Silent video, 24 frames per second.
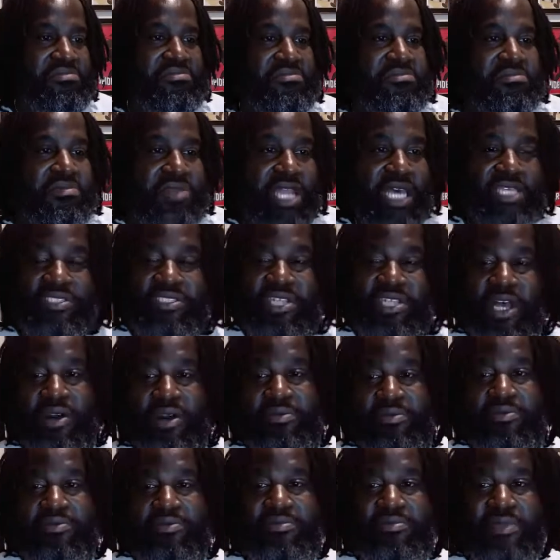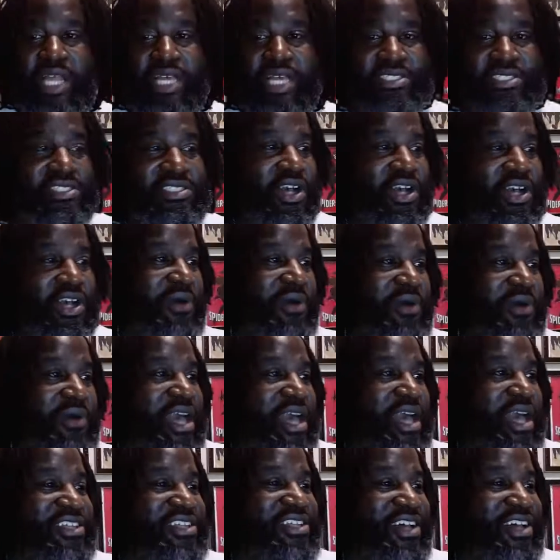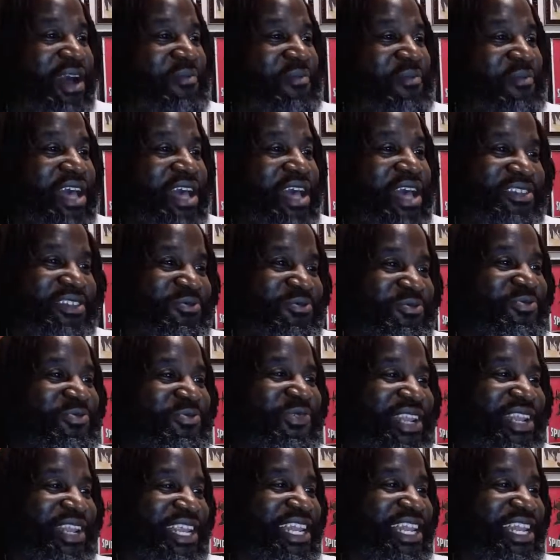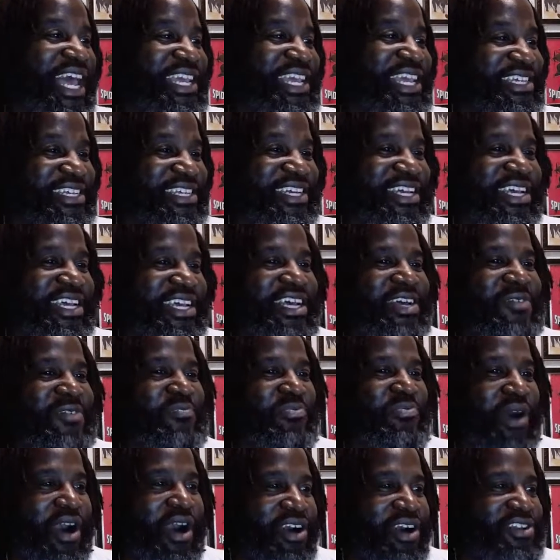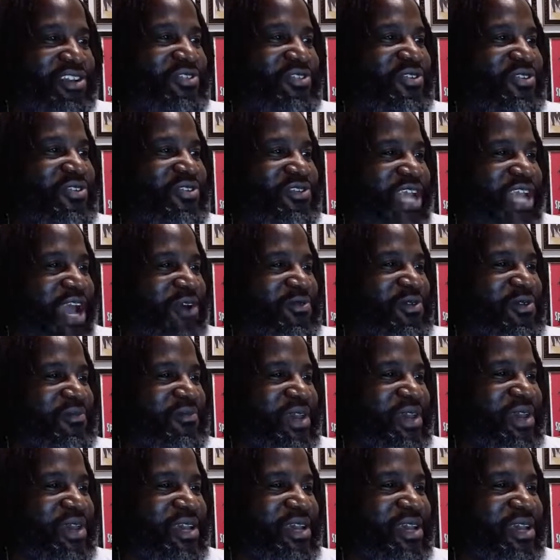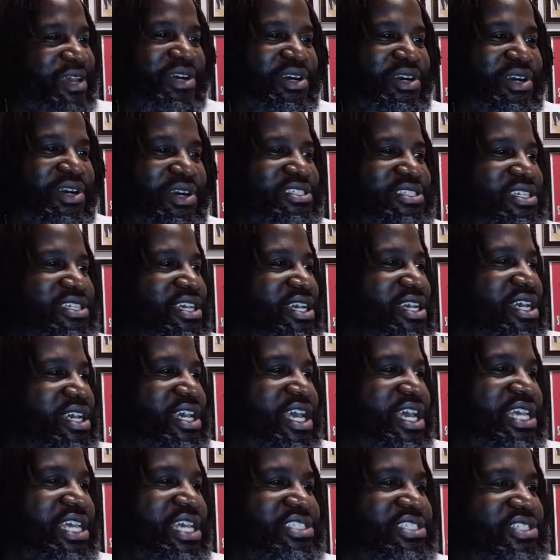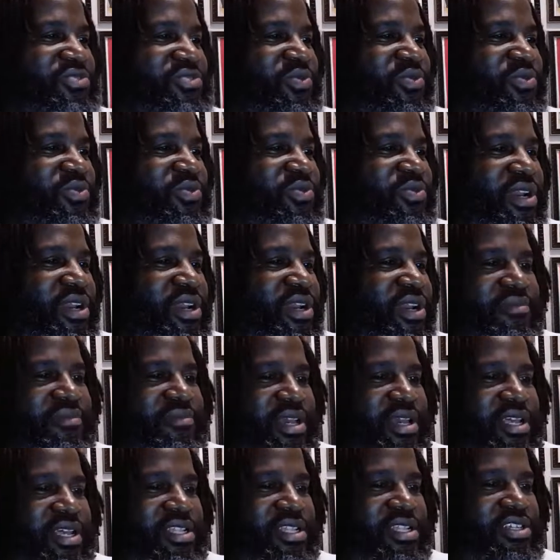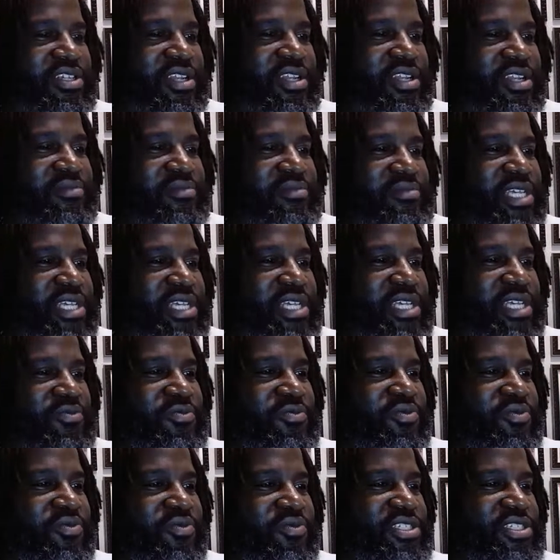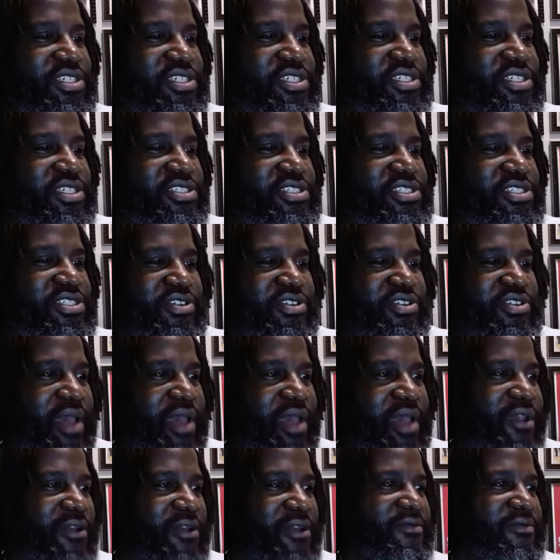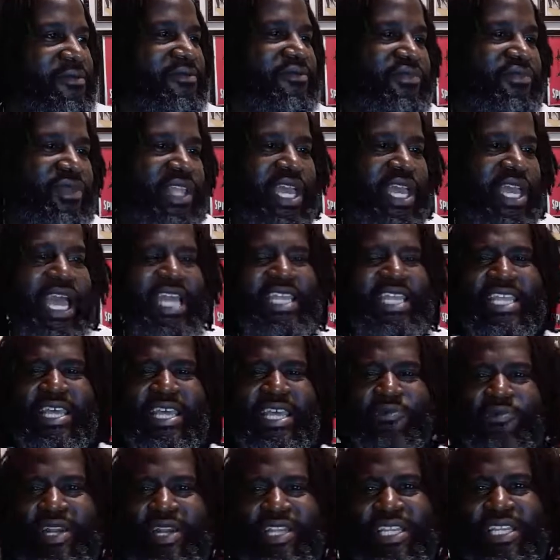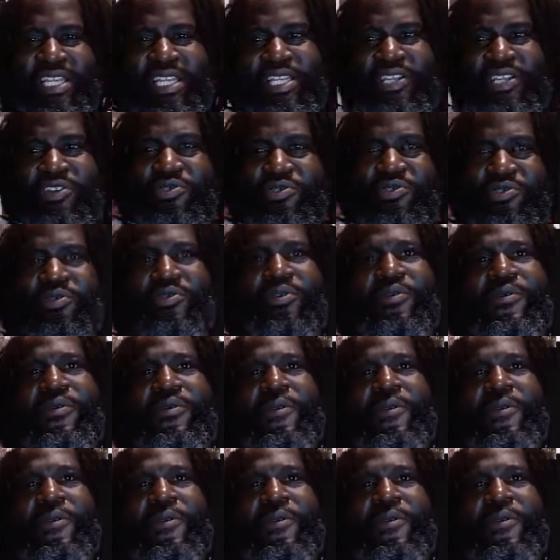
dope. That's dope. I'm gonna have to really like ponder on that one, man, because it's just weird to me, man. You know what I'm saying? He took the stones back, and then what did he do?